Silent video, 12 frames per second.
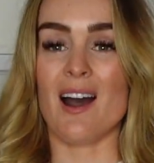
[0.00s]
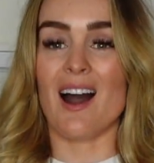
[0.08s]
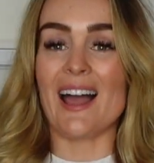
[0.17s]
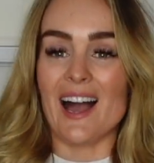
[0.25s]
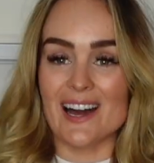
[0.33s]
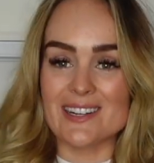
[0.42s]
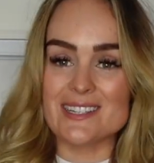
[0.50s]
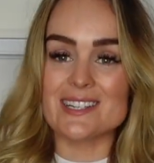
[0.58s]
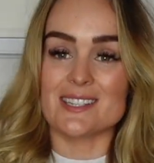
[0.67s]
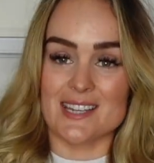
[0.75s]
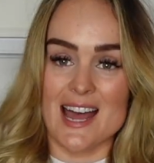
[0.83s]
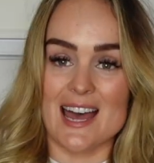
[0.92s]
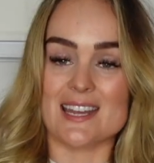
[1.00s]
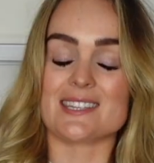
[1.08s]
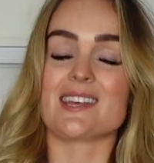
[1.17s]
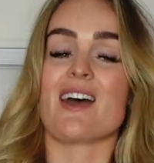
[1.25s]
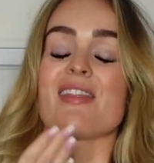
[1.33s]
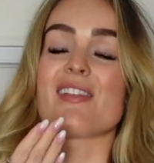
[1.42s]
I
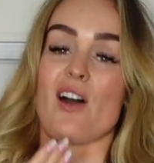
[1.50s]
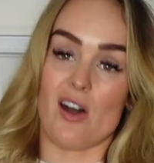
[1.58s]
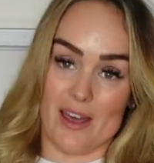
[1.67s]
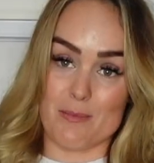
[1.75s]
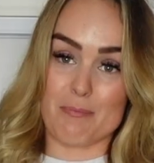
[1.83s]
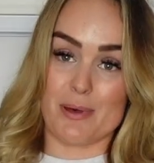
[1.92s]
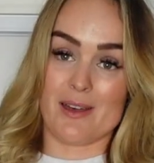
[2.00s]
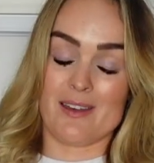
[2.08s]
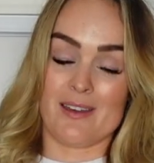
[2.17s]
understand the hype.